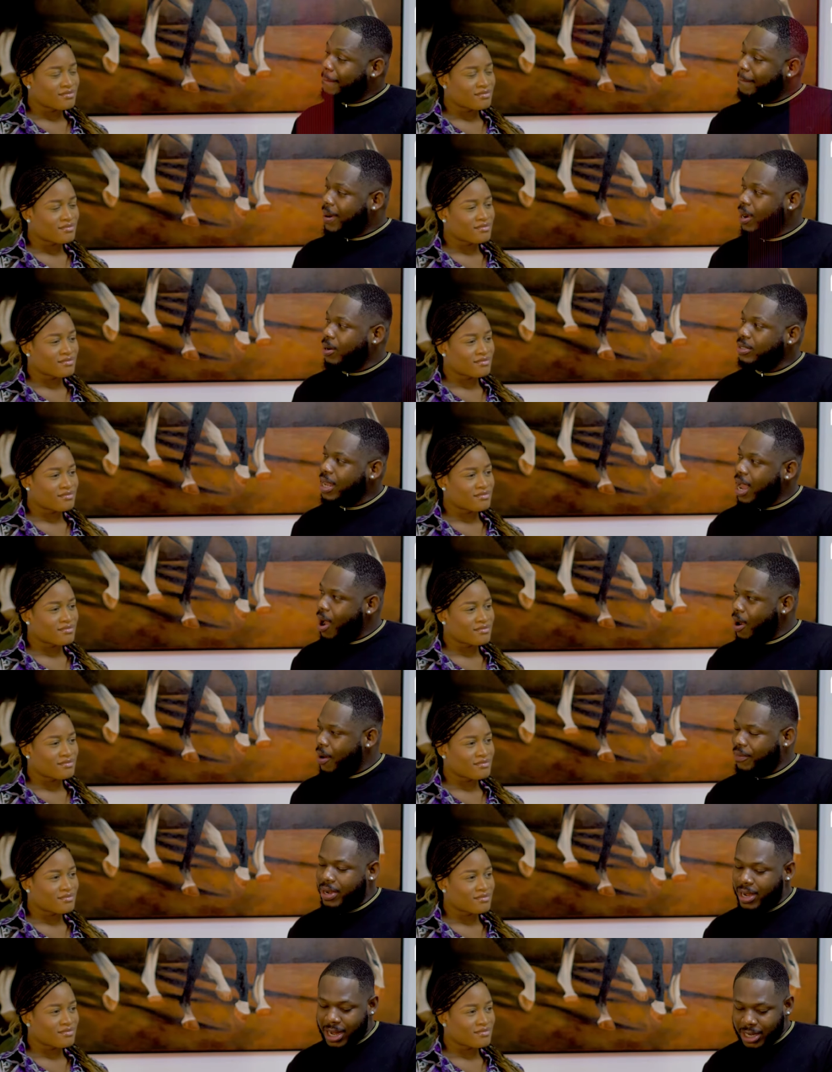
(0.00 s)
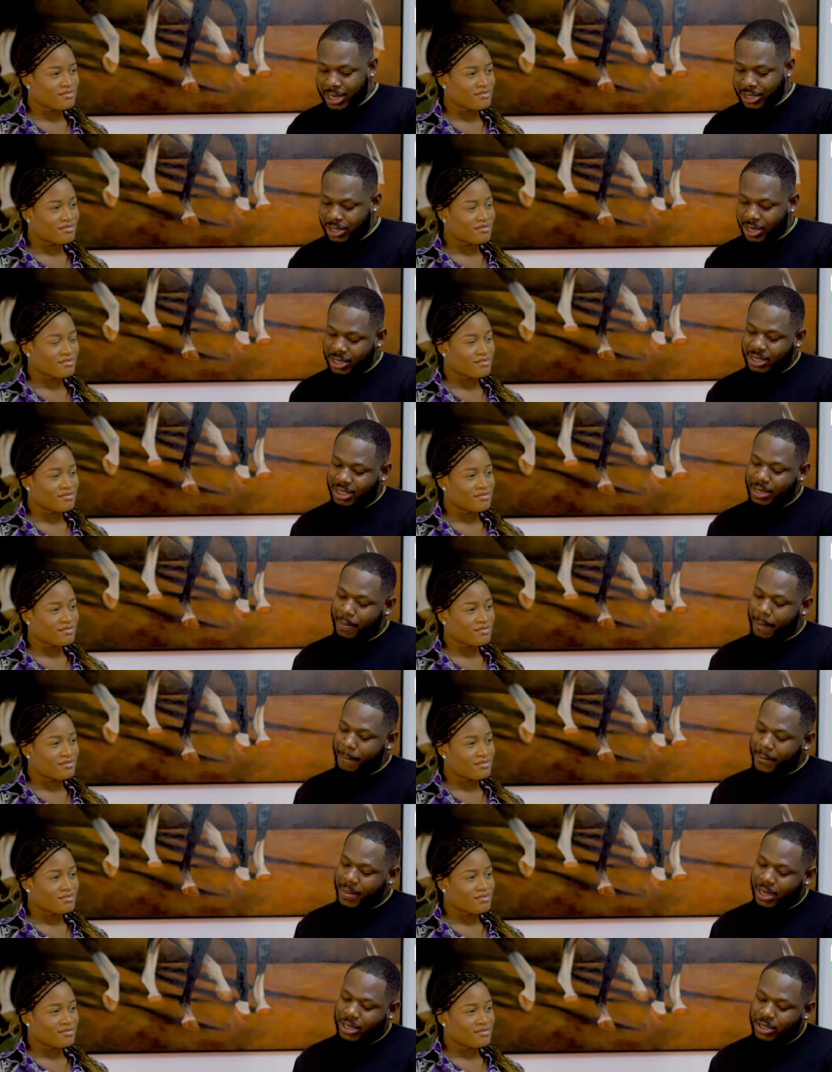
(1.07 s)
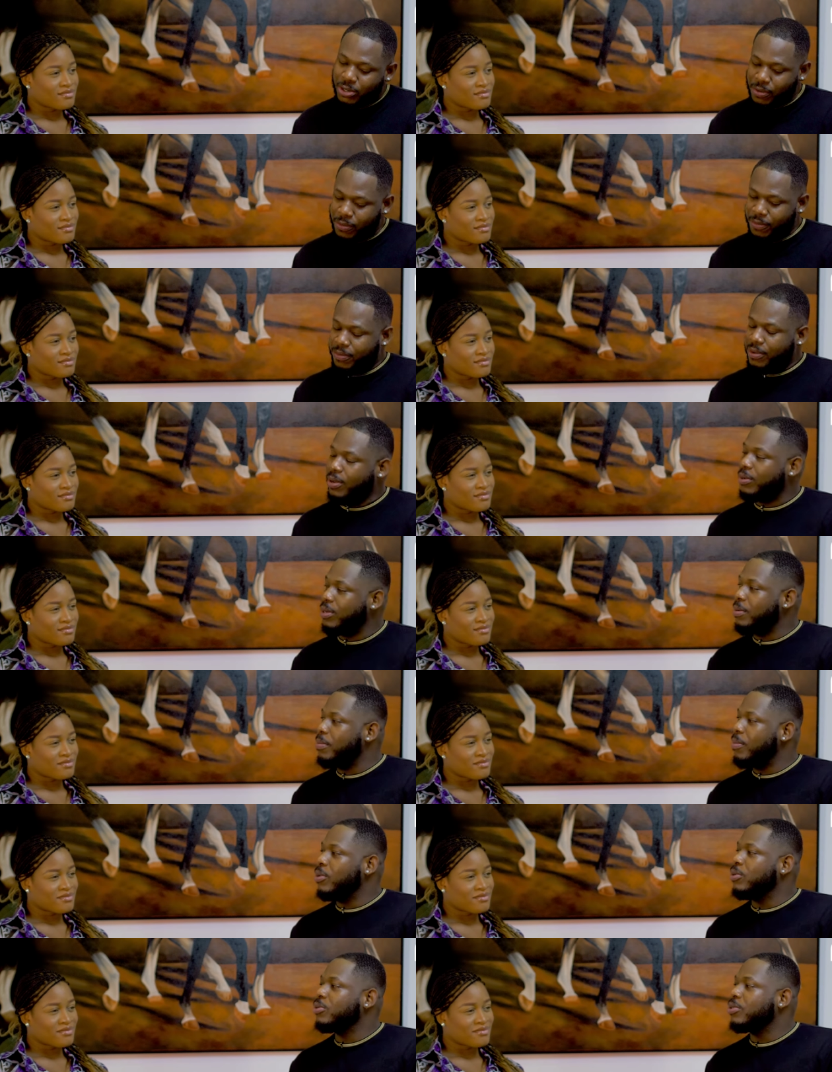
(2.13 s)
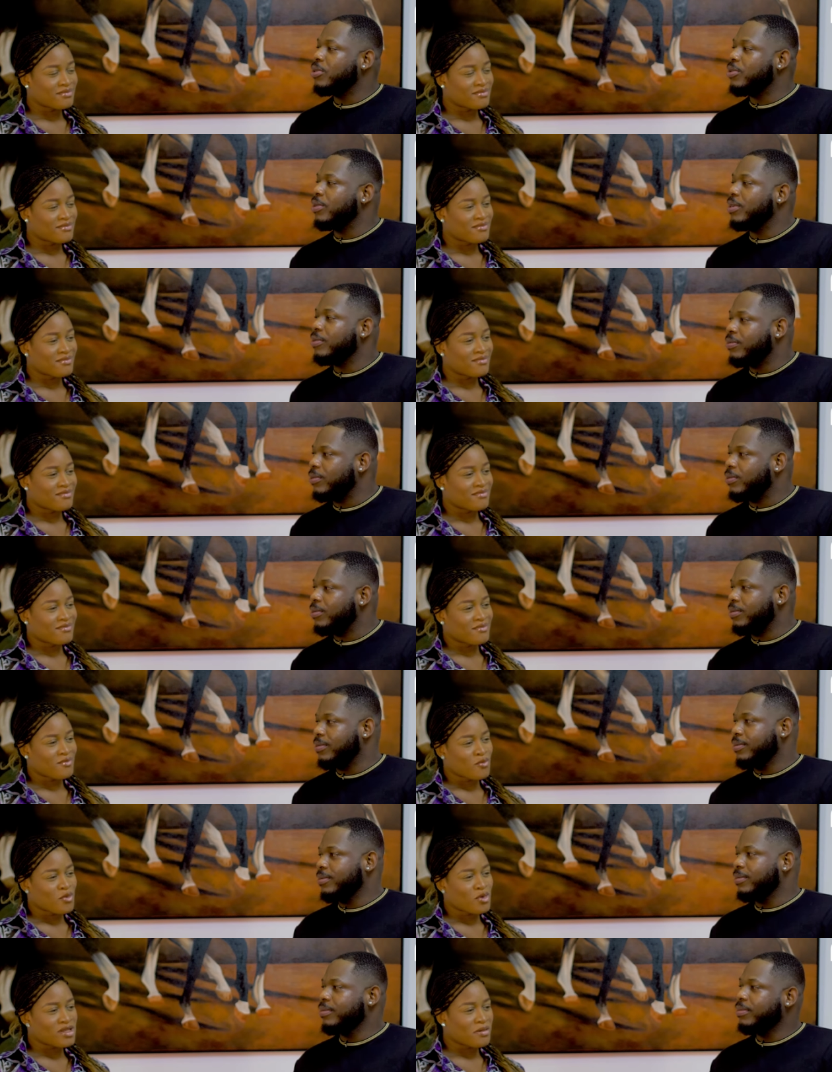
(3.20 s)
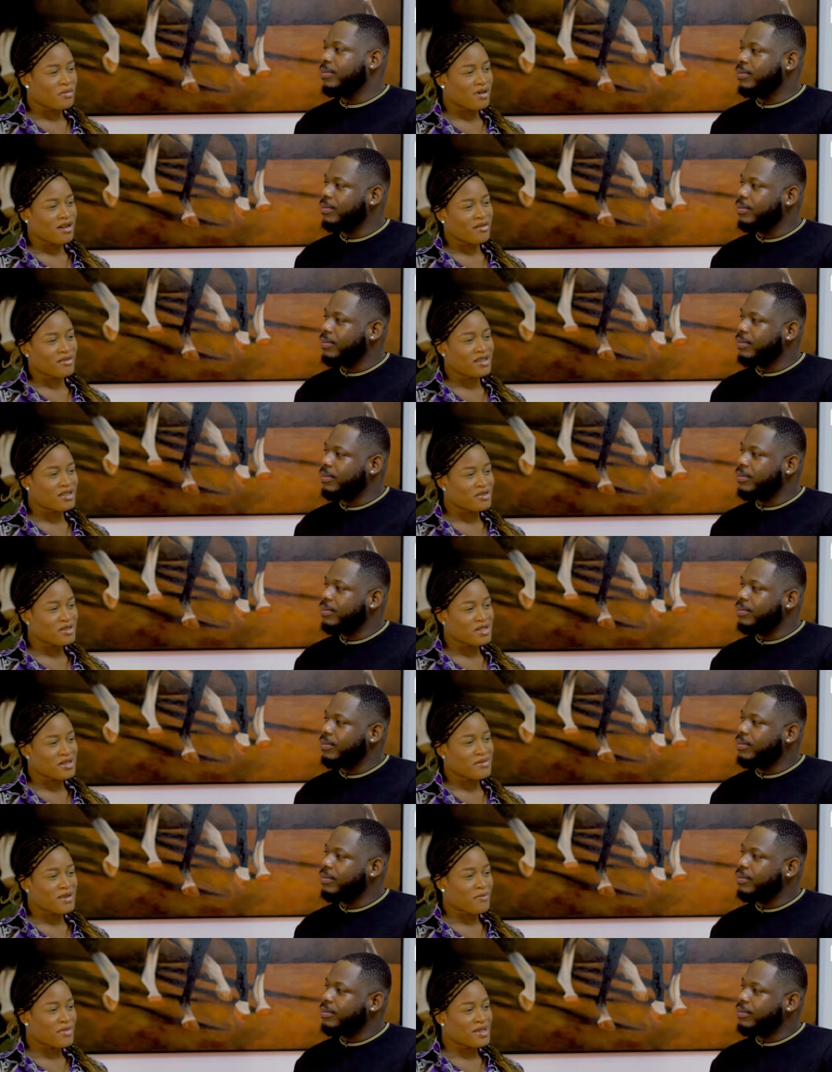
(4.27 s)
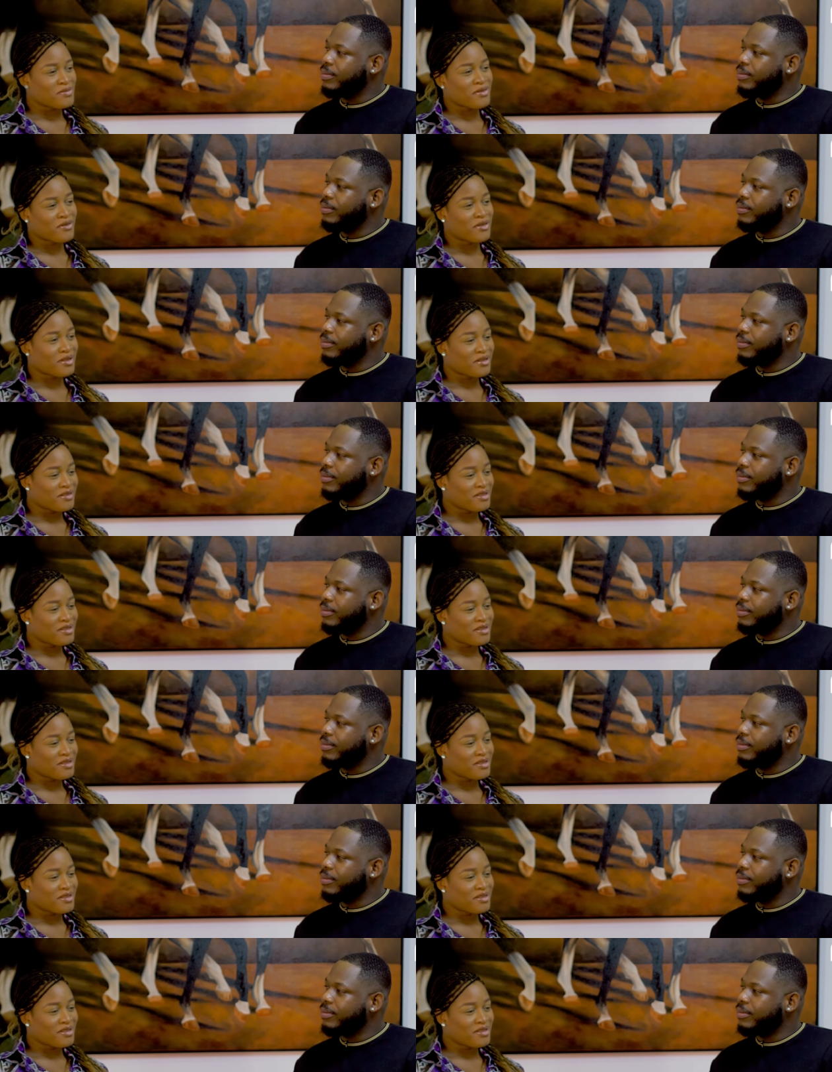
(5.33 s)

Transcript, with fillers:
Speaker 1: about our relationship makes you feel the most grateful?
Speaker 2: What about our relationship that makes me feel